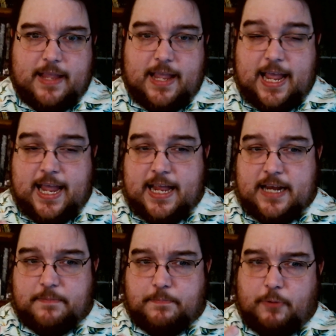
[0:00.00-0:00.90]
And
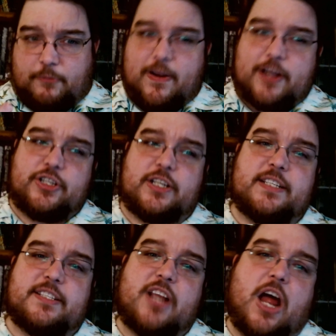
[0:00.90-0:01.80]
perfection is
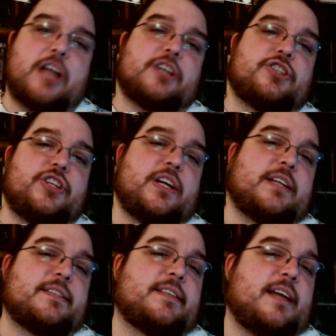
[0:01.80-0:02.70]
not
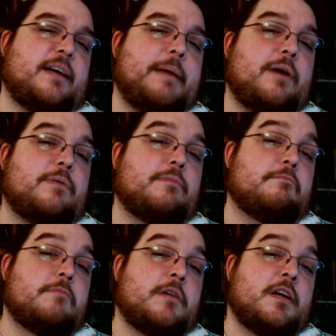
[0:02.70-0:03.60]
just about
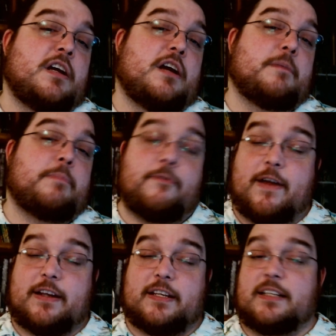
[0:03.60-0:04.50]

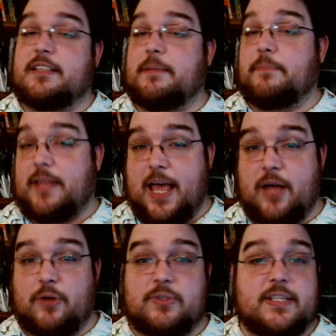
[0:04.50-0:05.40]
perfecting something
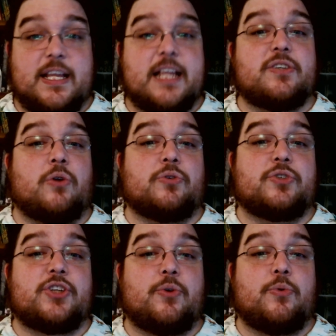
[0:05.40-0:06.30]
else, it's
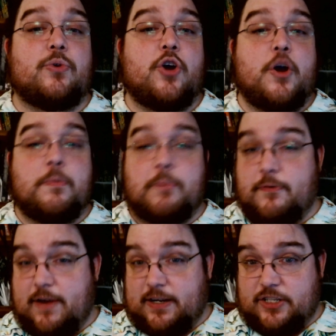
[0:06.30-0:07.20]
also
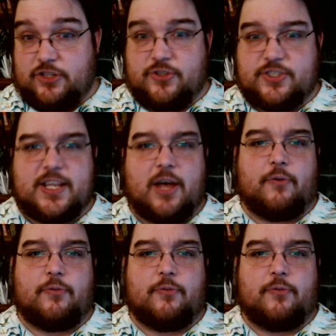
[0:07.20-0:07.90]
perfecting yourself,